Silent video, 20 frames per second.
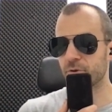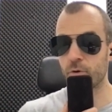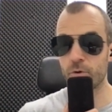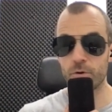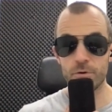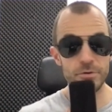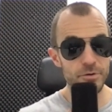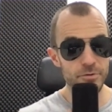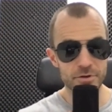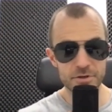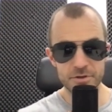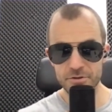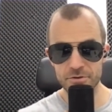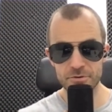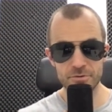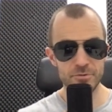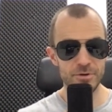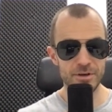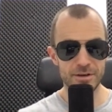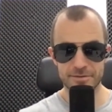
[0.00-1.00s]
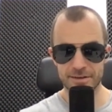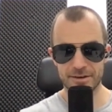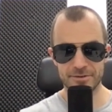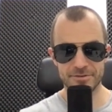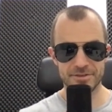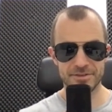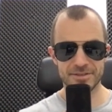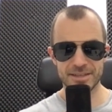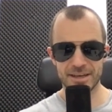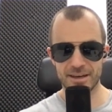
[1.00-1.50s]
Or you can do a
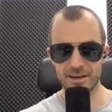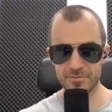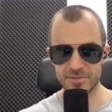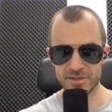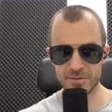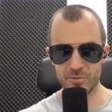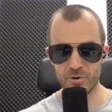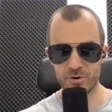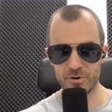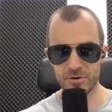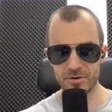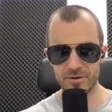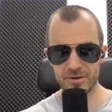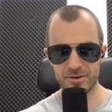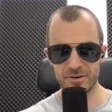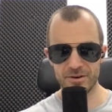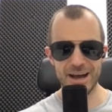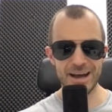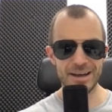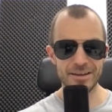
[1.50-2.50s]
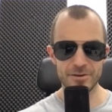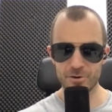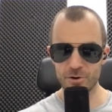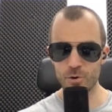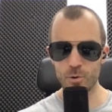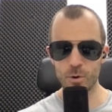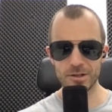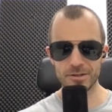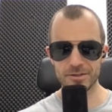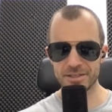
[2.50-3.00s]
thousand times more or higher
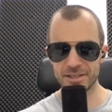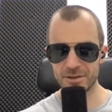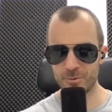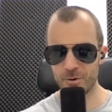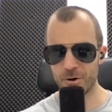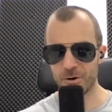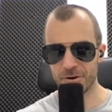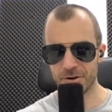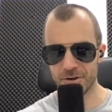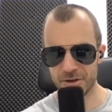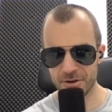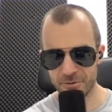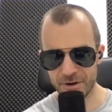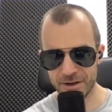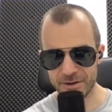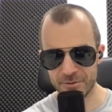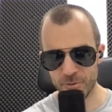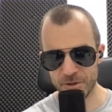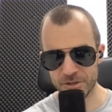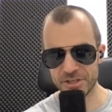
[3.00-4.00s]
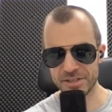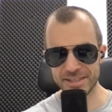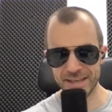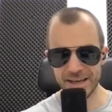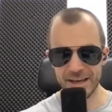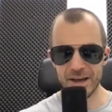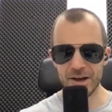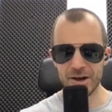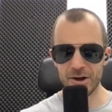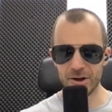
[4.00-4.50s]
quality work, right? Which is
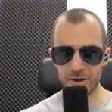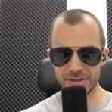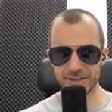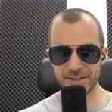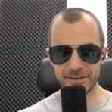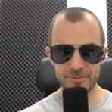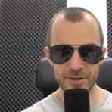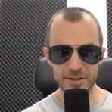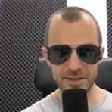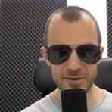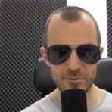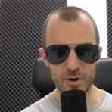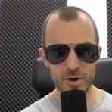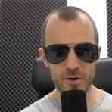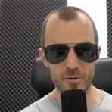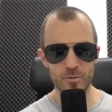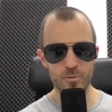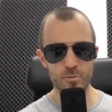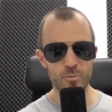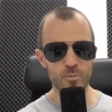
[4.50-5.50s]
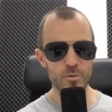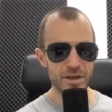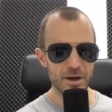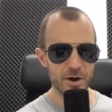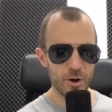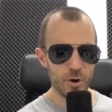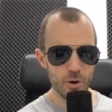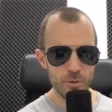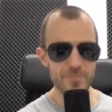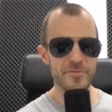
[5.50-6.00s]
yeah. ultimately what we
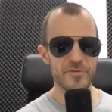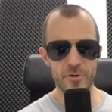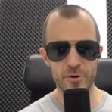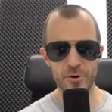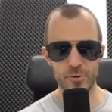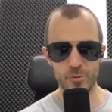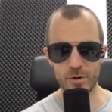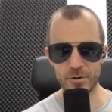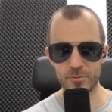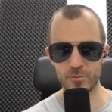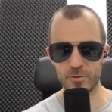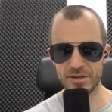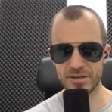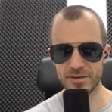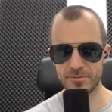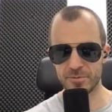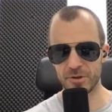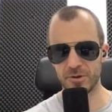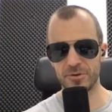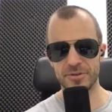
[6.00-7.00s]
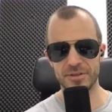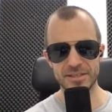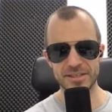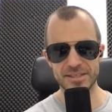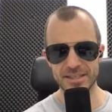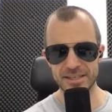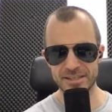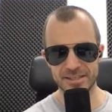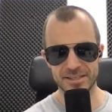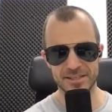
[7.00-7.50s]
hope for when we deploy these
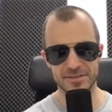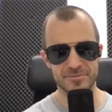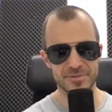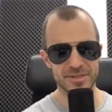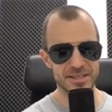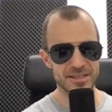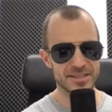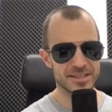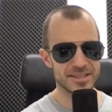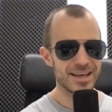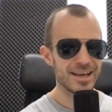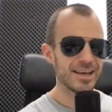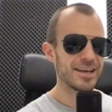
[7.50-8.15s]
systems. It's